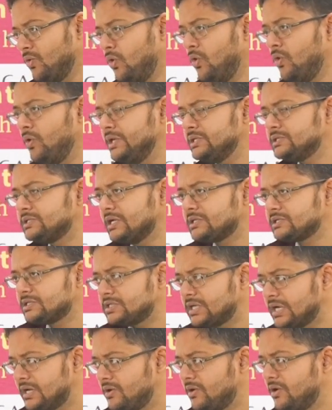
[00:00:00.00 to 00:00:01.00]
Who is the,
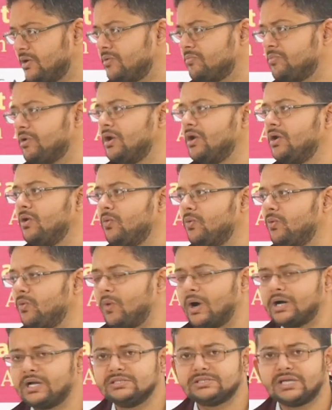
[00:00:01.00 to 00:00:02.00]

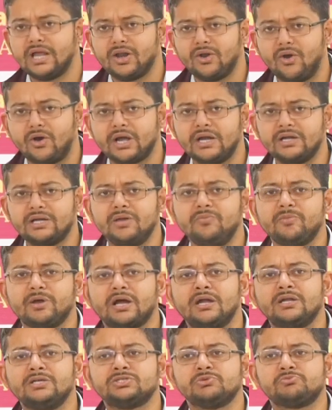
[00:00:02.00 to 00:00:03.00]
what is the locking
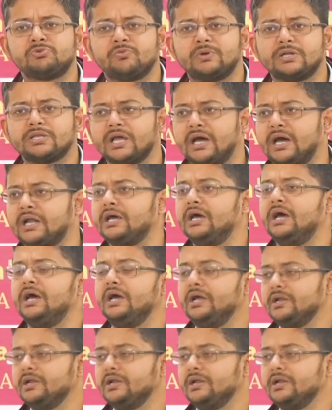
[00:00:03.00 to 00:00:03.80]
mechanism over there?